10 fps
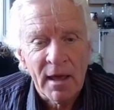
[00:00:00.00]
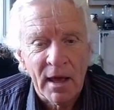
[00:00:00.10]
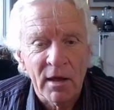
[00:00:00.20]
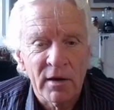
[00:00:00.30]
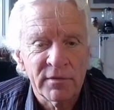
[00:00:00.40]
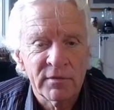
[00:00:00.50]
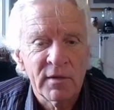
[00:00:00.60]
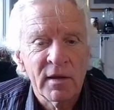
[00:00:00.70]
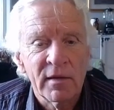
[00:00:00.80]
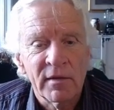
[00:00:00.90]
And
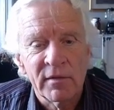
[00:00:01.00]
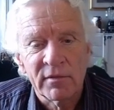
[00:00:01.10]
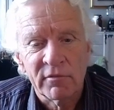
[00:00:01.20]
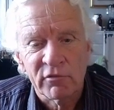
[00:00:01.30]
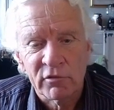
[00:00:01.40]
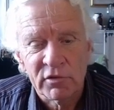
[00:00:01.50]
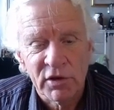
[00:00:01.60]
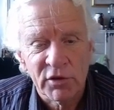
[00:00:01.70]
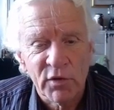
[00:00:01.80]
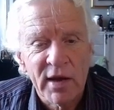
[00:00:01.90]
to
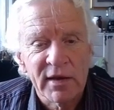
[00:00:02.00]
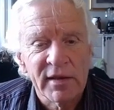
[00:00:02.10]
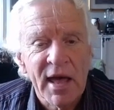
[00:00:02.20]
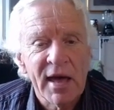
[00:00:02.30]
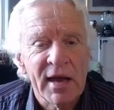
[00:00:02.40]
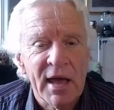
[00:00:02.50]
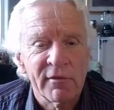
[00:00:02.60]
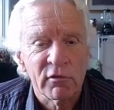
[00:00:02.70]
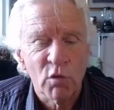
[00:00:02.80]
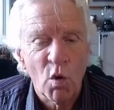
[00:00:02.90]
the right of that, I have
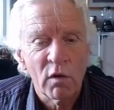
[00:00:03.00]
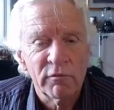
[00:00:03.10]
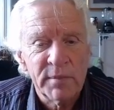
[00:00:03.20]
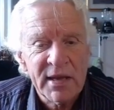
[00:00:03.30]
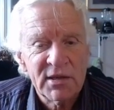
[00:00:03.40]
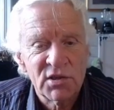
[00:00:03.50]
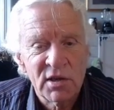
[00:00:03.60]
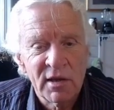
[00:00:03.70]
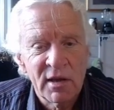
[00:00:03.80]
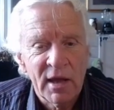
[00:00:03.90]
a row of beets,
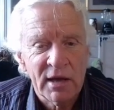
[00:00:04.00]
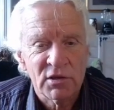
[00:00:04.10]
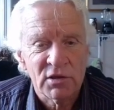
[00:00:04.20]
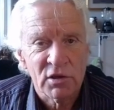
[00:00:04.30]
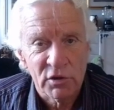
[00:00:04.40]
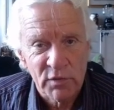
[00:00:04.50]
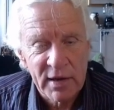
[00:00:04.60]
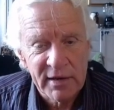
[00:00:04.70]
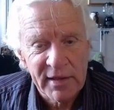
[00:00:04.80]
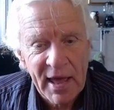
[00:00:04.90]
and to the right
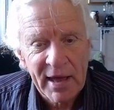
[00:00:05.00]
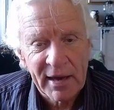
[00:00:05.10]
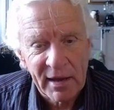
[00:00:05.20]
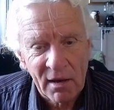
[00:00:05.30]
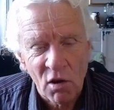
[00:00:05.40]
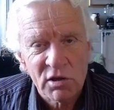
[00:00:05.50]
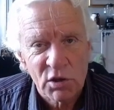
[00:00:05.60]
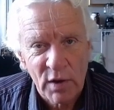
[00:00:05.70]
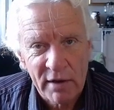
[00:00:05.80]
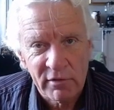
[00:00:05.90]
of that, I also
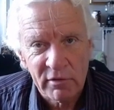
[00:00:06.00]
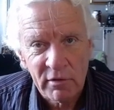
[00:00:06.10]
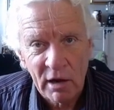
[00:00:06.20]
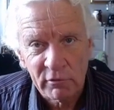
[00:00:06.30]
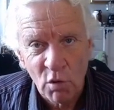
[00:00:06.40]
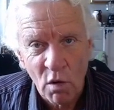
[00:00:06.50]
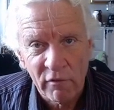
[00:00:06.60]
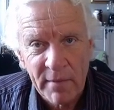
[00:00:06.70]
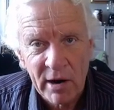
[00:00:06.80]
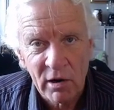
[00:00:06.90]
have a row of
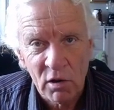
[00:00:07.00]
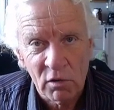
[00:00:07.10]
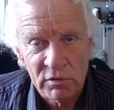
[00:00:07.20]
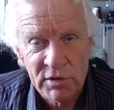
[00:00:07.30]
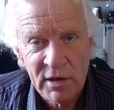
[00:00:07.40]
marigolds.